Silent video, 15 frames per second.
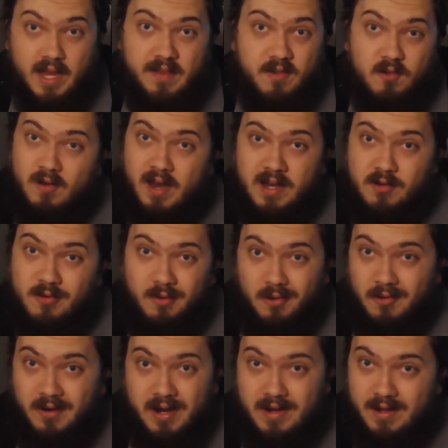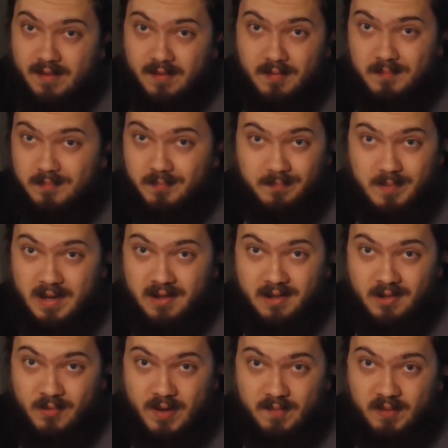it's a great cooler and it's better
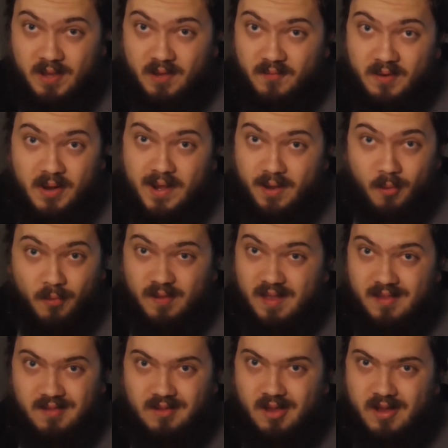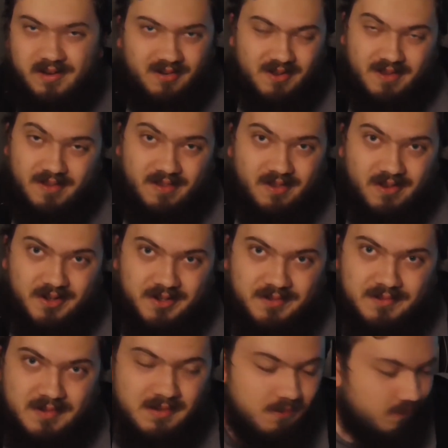than the Rave Stealth, and it also has a light on it, so
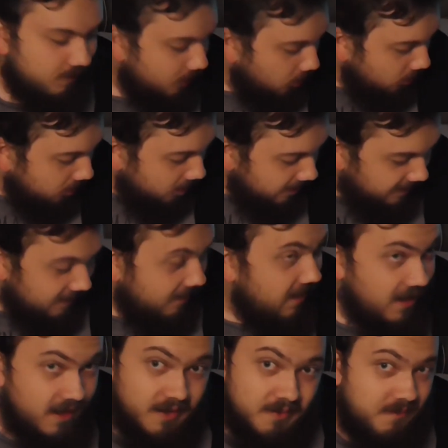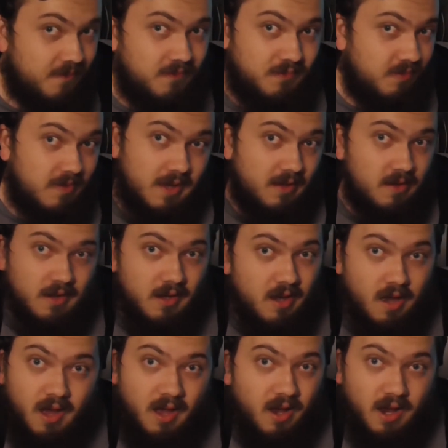more lights in here.
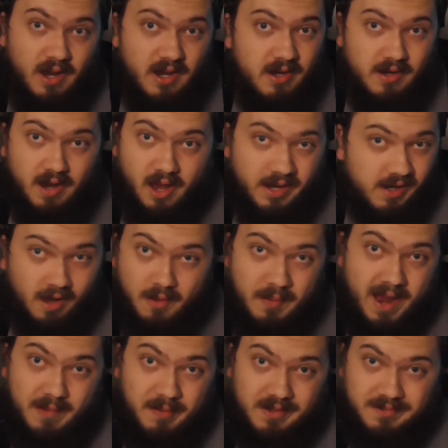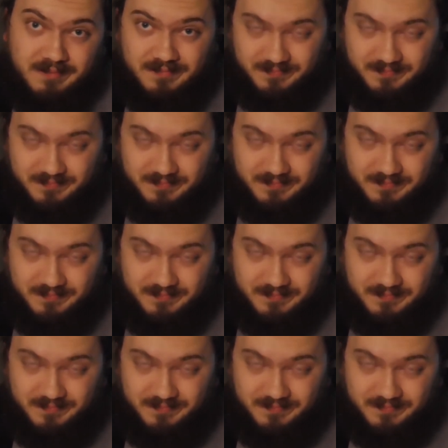I'm happy.